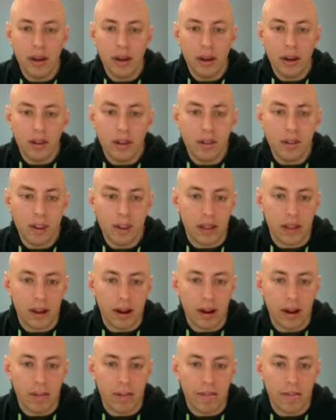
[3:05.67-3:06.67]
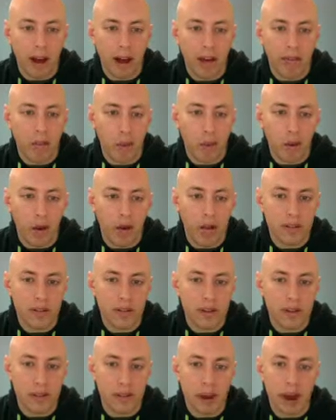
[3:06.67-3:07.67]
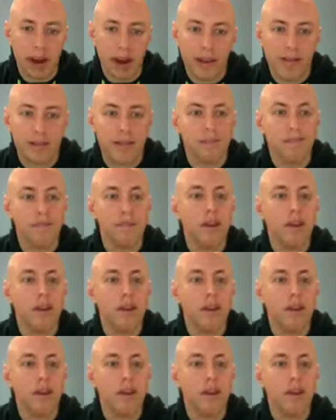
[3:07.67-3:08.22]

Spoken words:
You'll see that there are 5 words in the box.